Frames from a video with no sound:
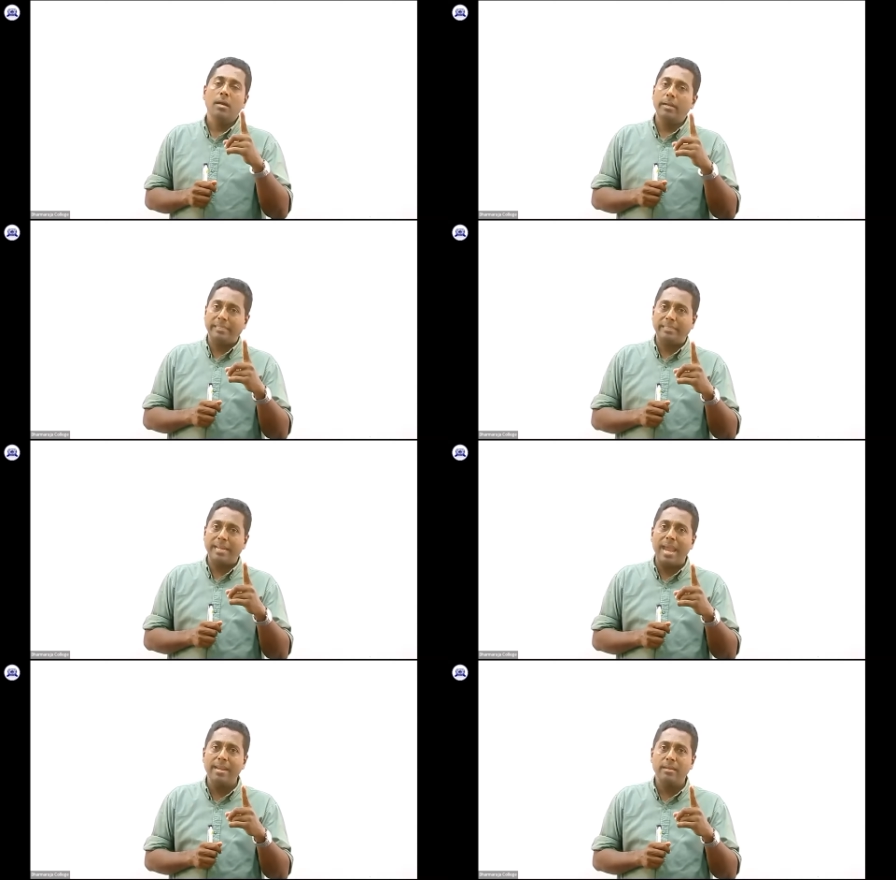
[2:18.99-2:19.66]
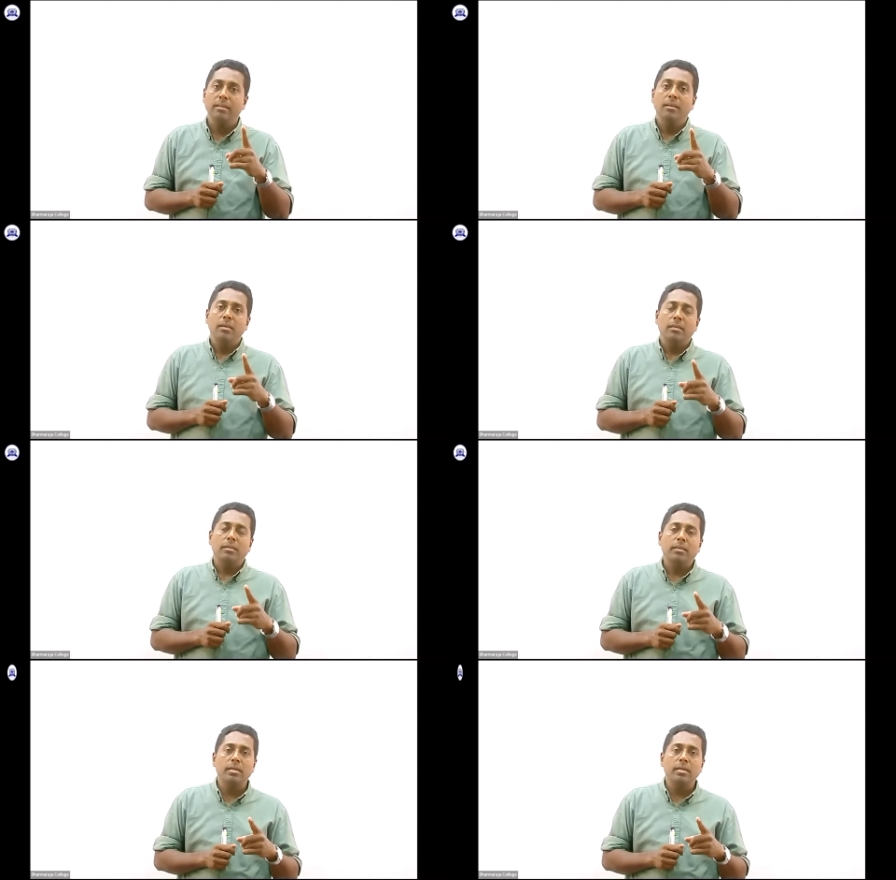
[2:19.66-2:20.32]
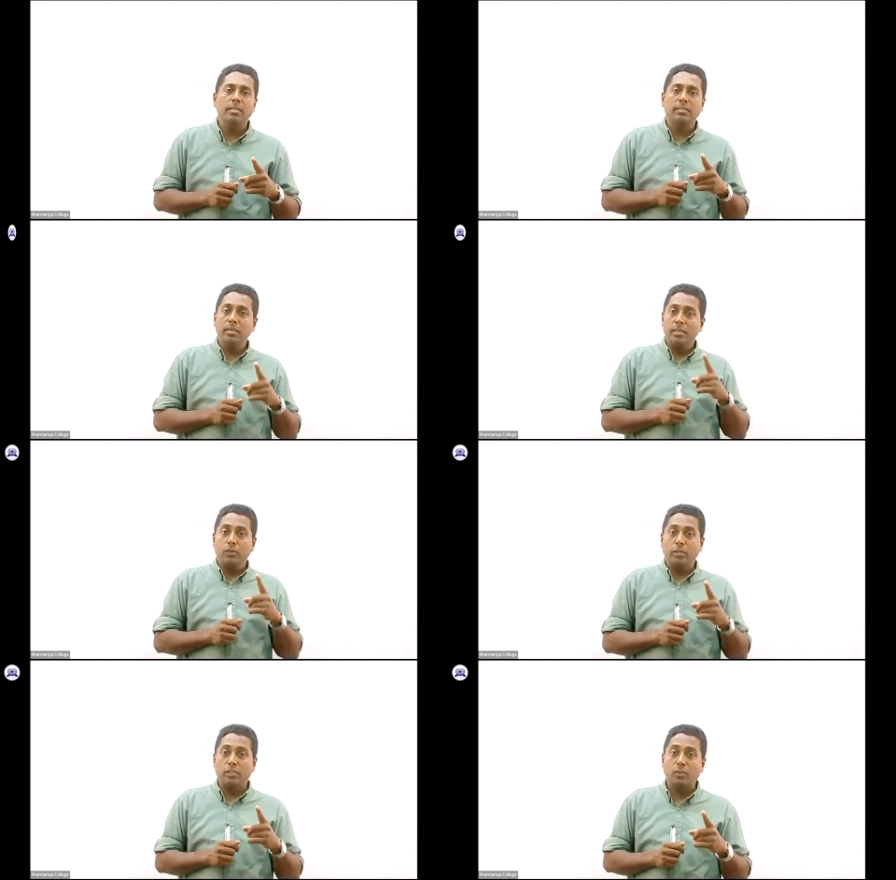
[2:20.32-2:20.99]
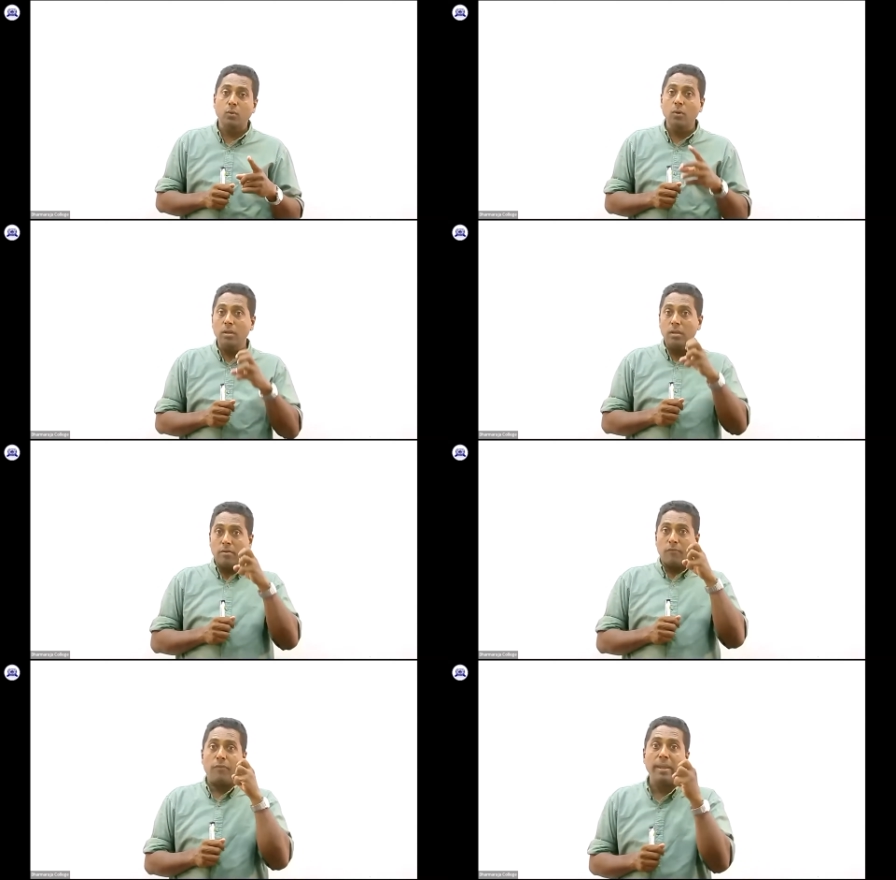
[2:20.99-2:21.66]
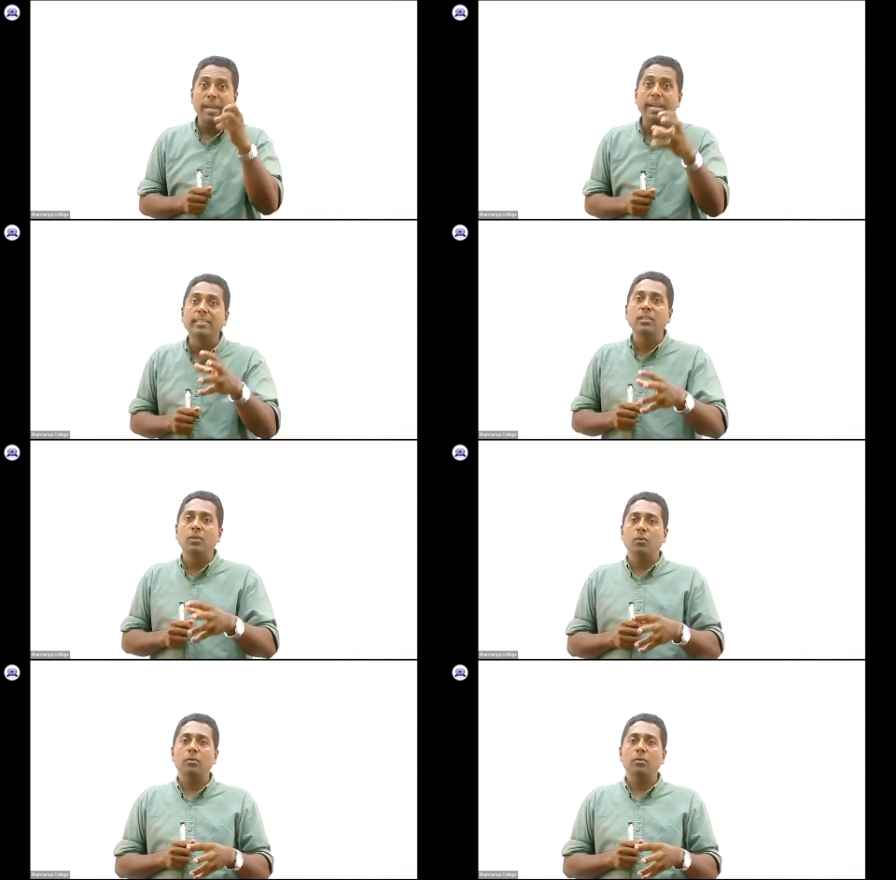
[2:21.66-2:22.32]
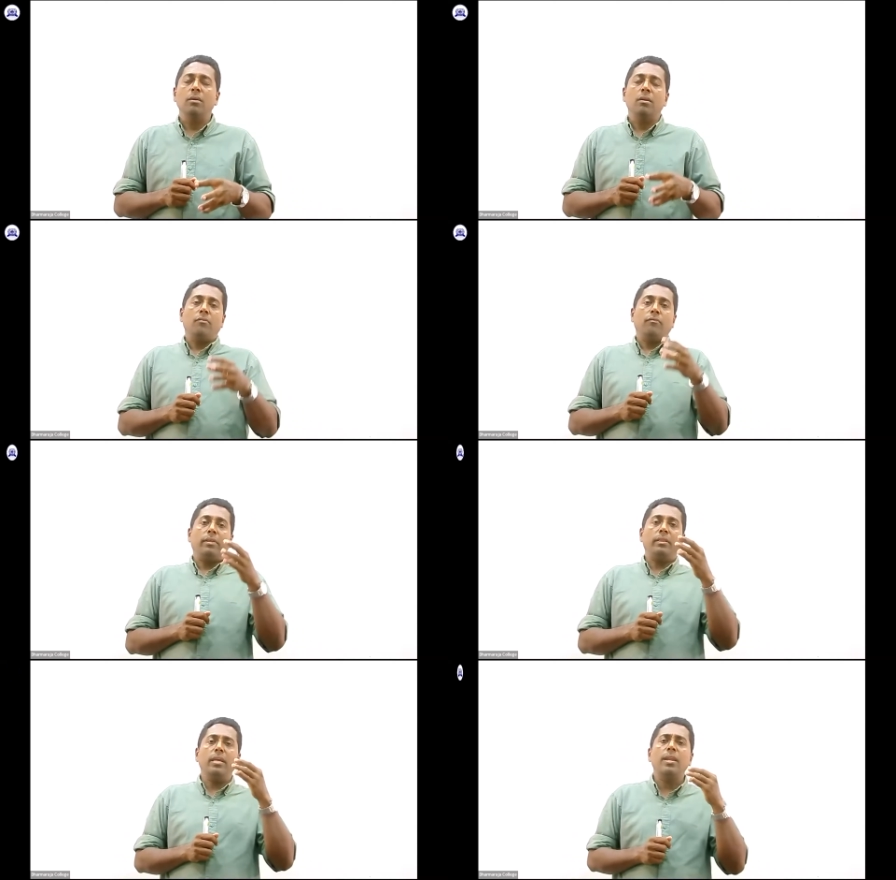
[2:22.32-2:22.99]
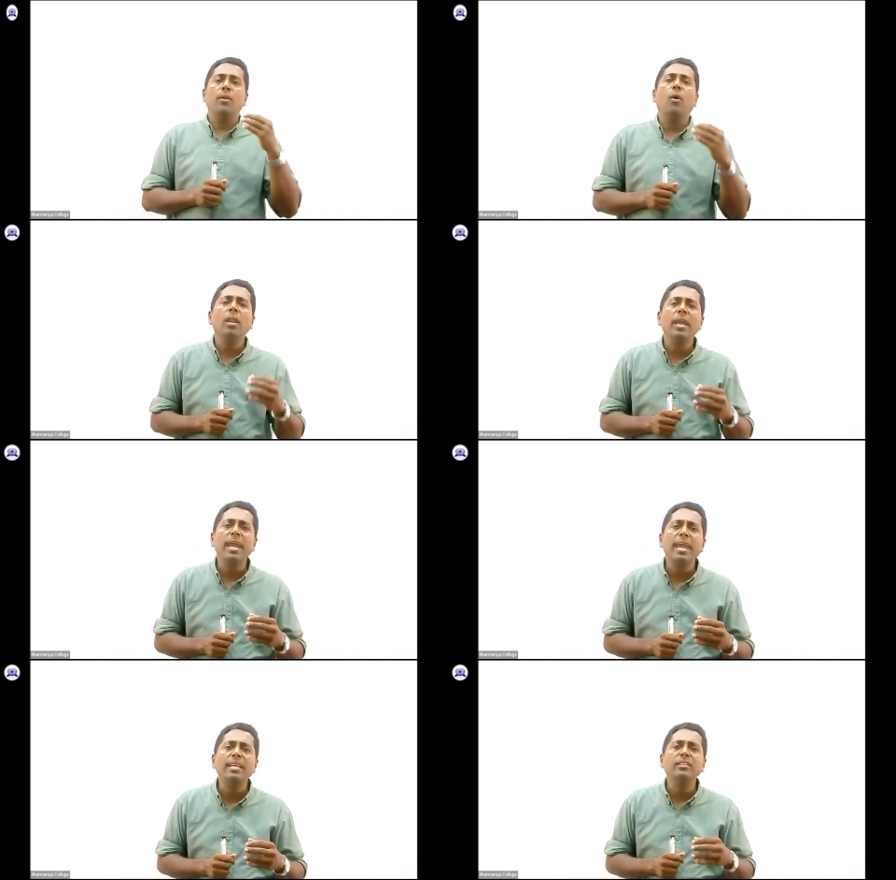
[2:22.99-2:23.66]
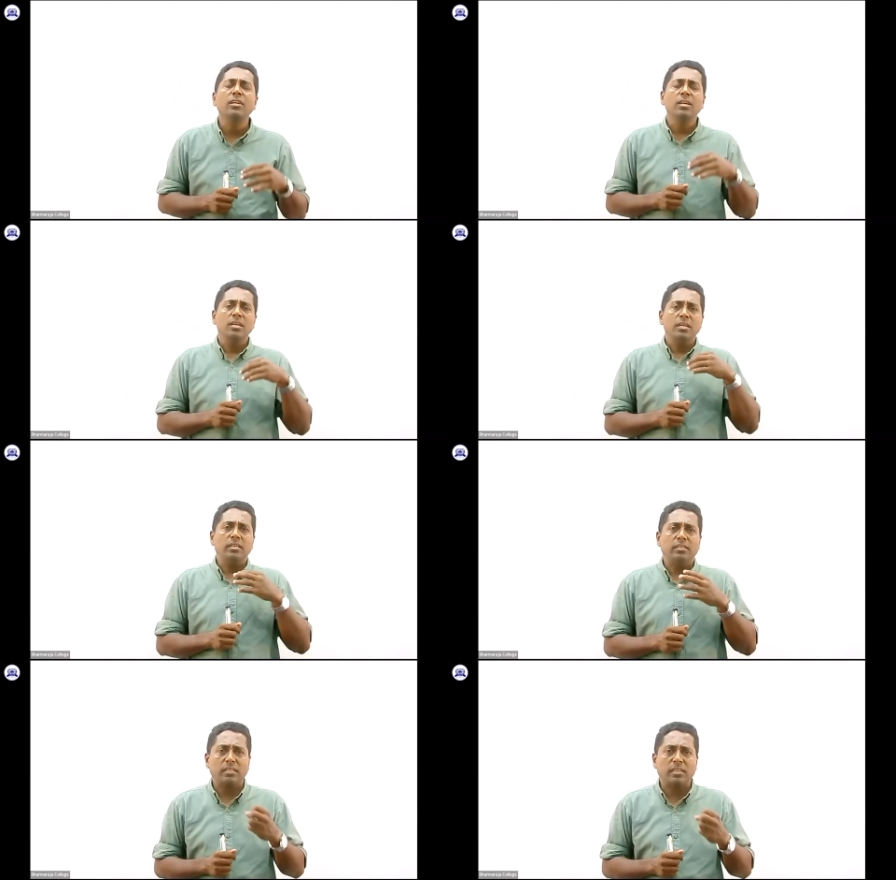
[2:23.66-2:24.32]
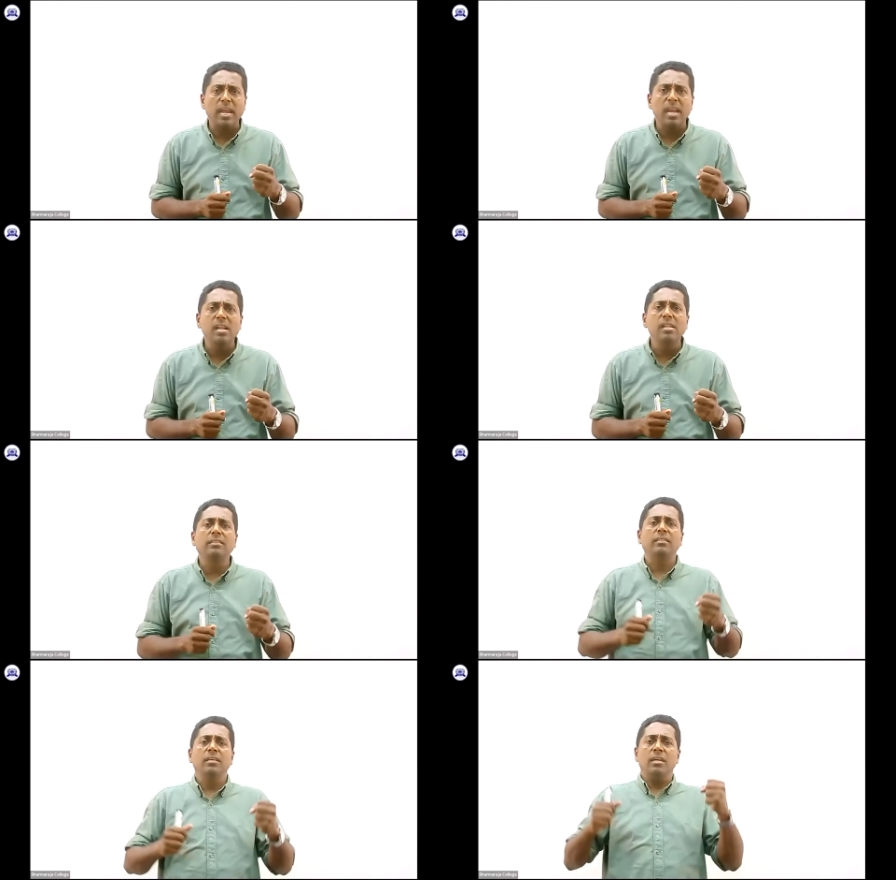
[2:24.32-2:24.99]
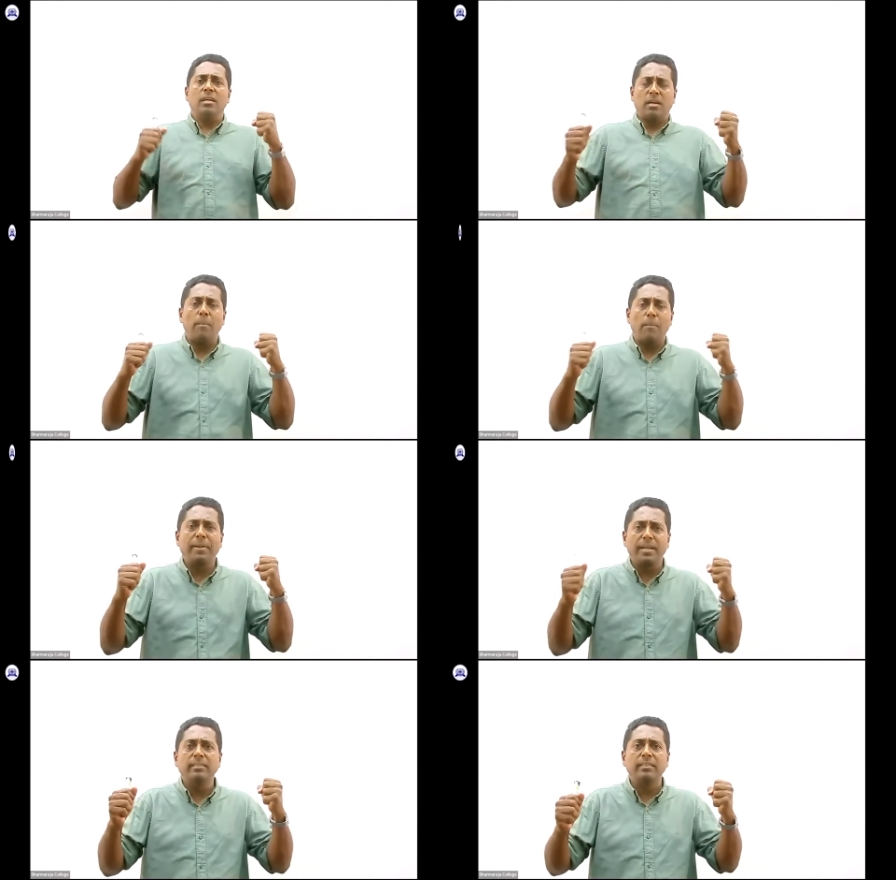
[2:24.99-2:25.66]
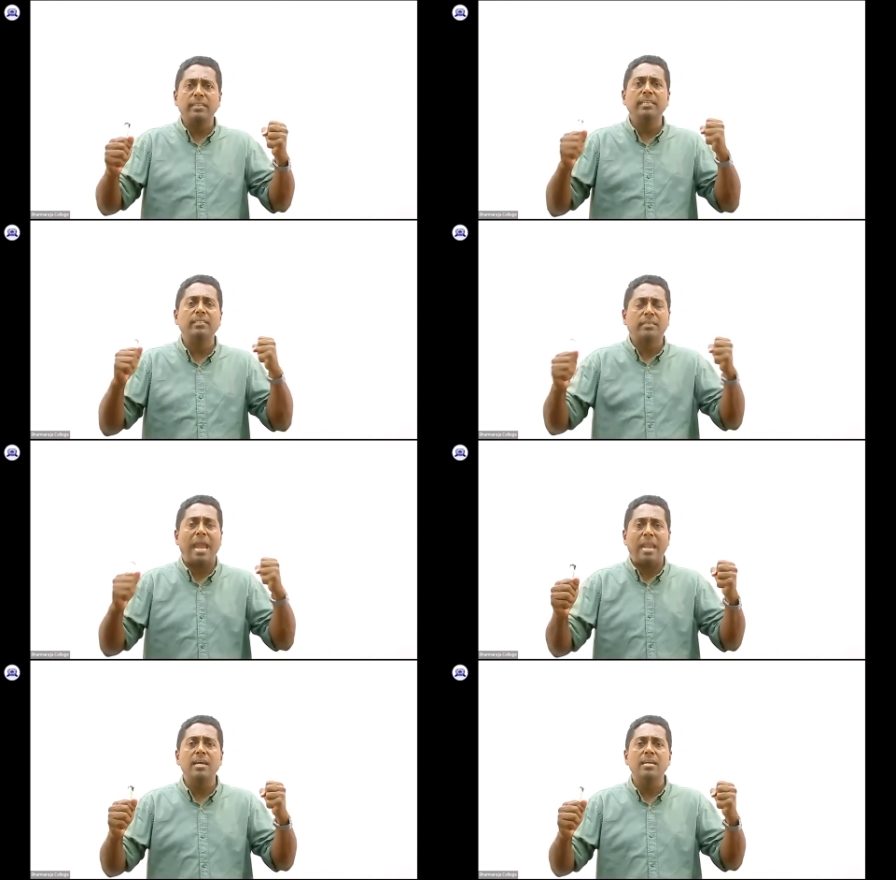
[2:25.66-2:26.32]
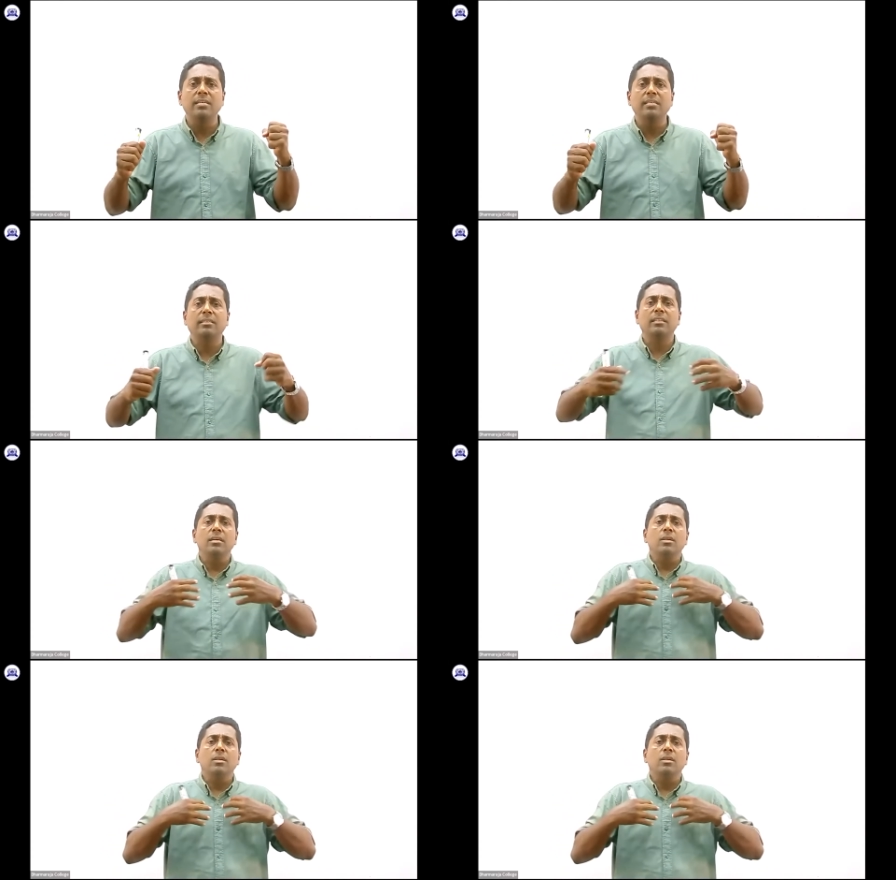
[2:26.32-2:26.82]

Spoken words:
Understand? Yes, your school feeds you with knowledge, skills, competencies, talents,